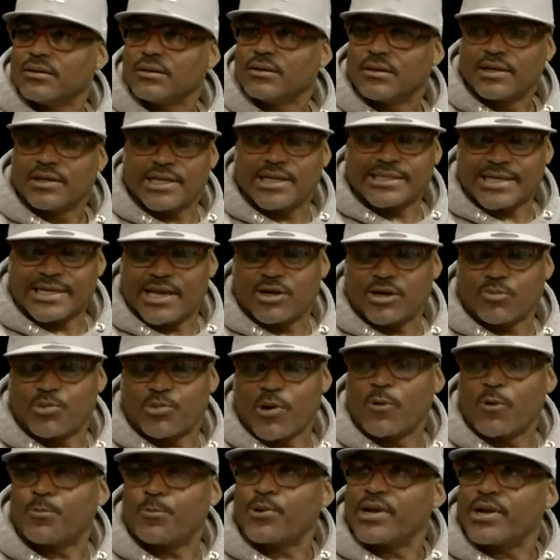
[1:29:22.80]
That's
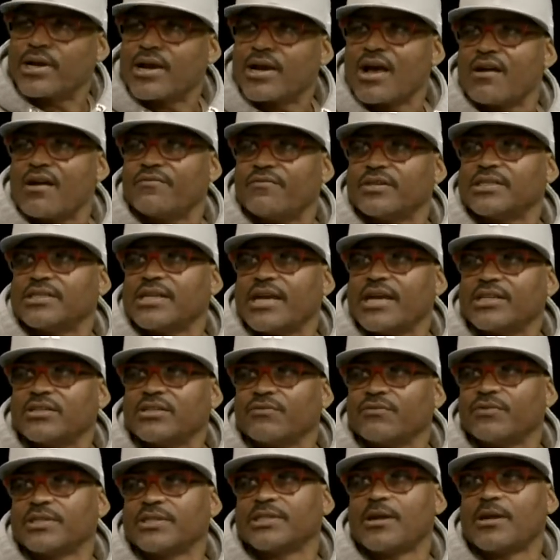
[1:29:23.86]
inappropriate conversation
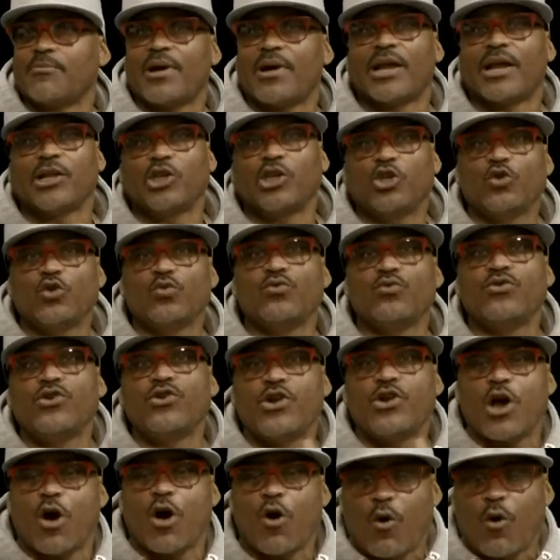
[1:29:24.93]
for somebody you
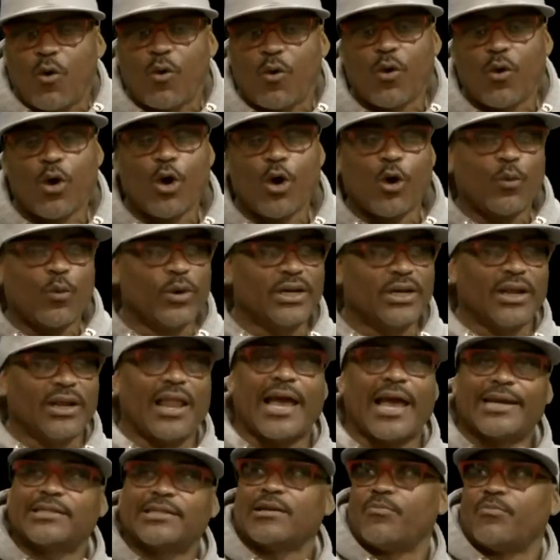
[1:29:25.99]
know would
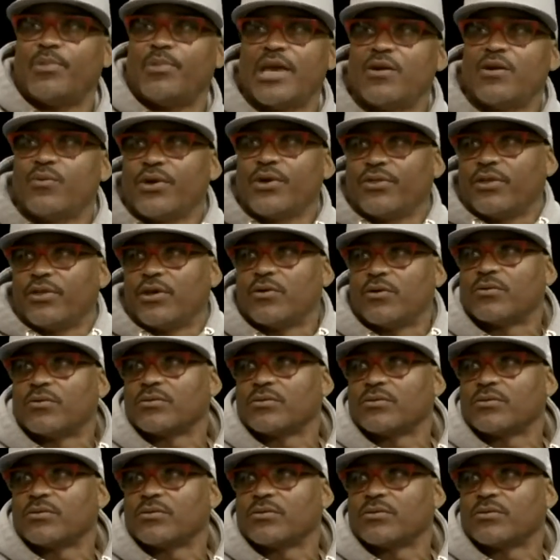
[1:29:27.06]
like to be with you.